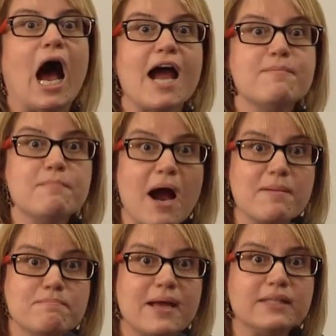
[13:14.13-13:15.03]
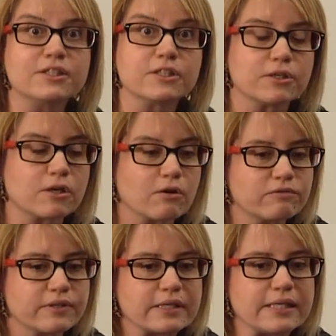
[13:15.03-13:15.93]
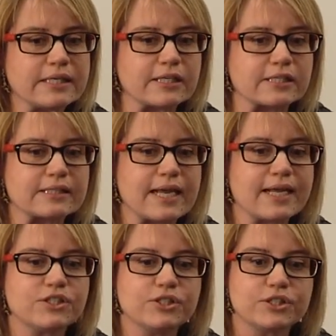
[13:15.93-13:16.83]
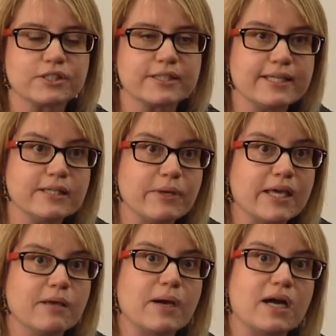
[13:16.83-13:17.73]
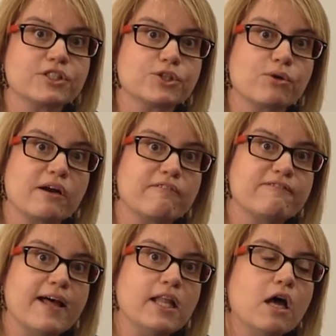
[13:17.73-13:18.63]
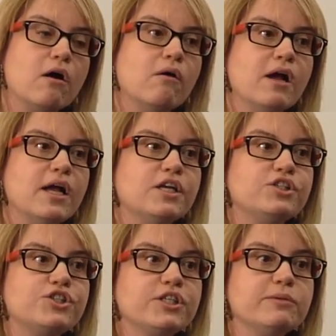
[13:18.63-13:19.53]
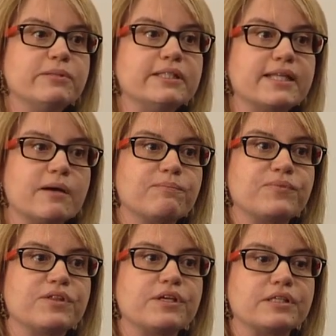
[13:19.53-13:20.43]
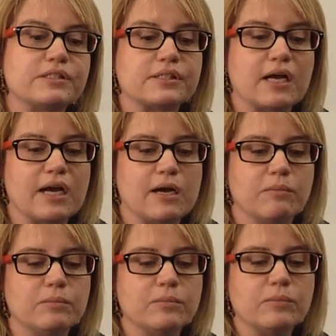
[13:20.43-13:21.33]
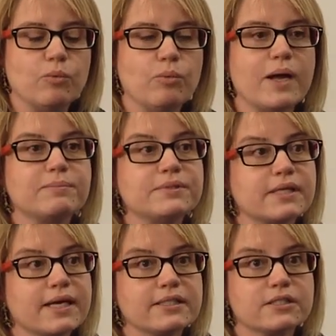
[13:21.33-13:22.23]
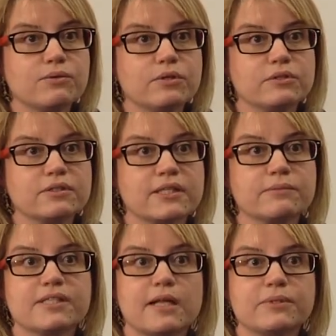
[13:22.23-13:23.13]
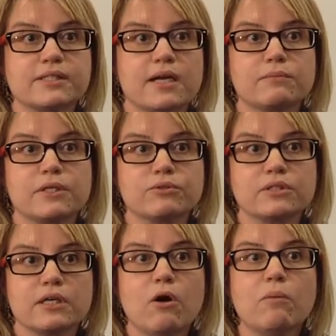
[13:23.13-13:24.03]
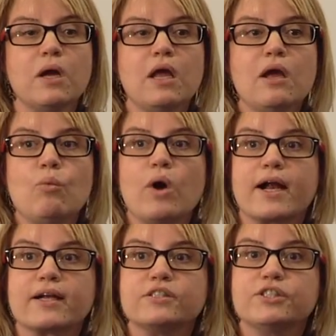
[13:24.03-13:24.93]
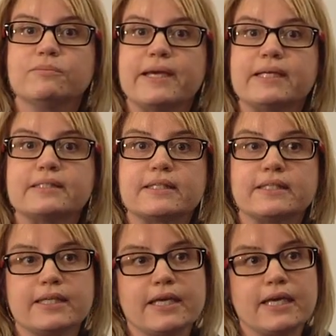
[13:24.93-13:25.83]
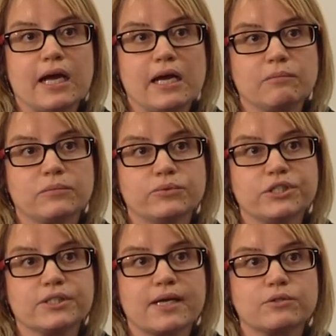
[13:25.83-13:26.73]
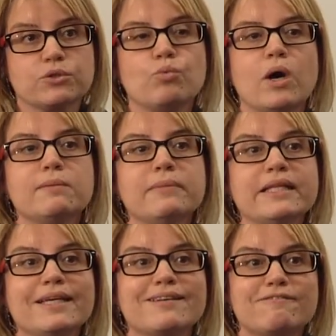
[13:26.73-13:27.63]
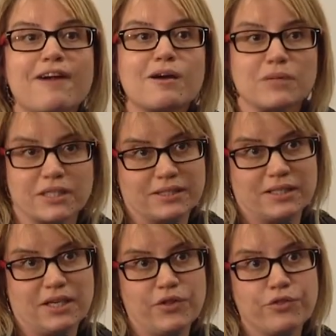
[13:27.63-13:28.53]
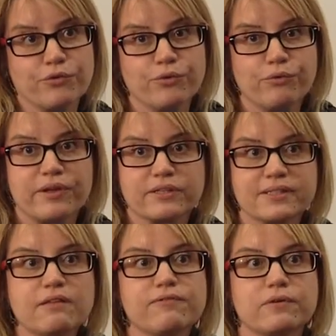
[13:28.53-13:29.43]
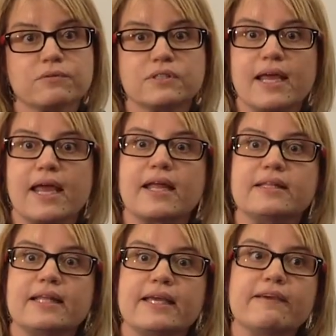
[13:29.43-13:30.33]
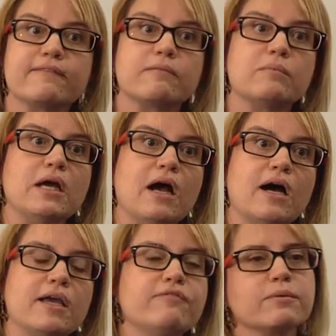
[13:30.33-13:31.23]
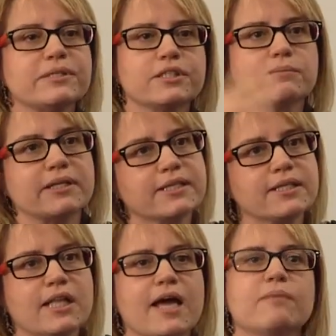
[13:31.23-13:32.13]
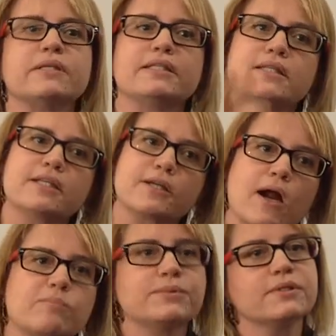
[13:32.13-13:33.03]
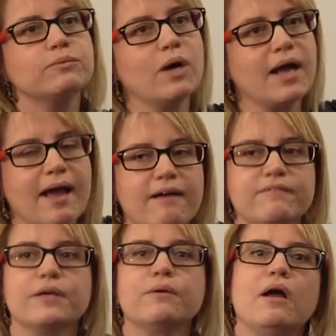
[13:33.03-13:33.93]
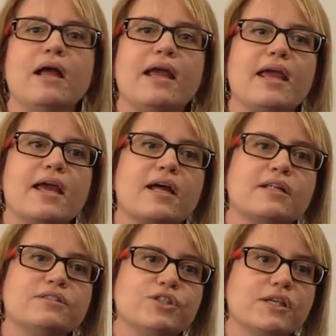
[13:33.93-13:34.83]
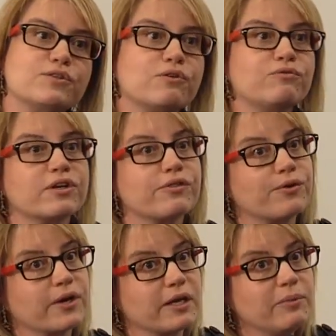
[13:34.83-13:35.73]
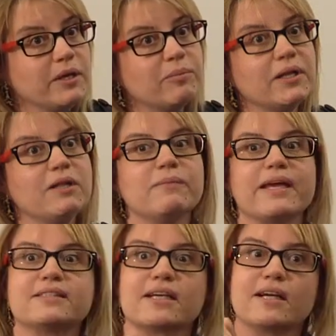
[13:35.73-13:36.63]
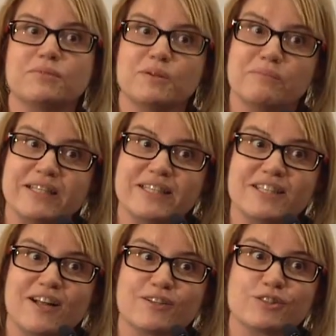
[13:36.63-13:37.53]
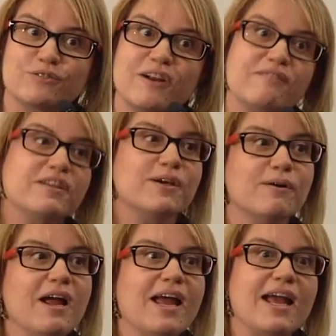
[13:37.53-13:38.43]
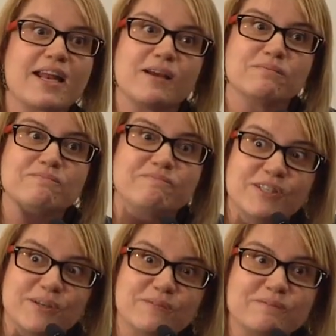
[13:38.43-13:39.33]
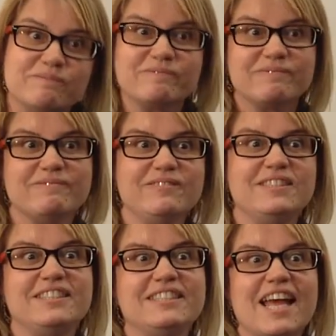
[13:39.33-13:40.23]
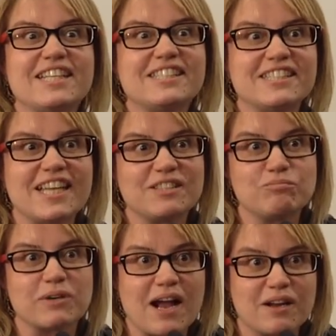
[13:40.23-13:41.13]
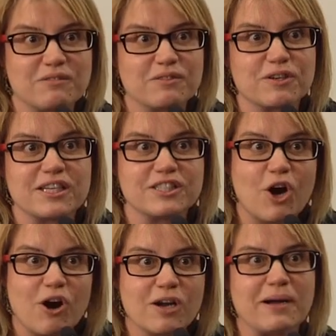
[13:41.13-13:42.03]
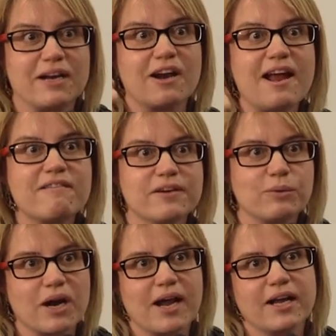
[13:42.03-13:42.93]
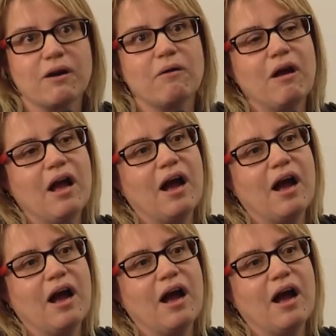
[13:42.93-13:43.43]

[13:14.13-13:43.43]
I mentored her over the years, and she just lately became an Ashoka Fellow. She built up this website, it's called tarımsalpazarlama.com, where she basically reaches out to 1 million farmers through their cell phones, and they give them information about the climate and the crops and what have you. And she has over 30 people, makes a couple of $1 million of revenue, and I'm dead set proud of her and talk about her everywhere I go,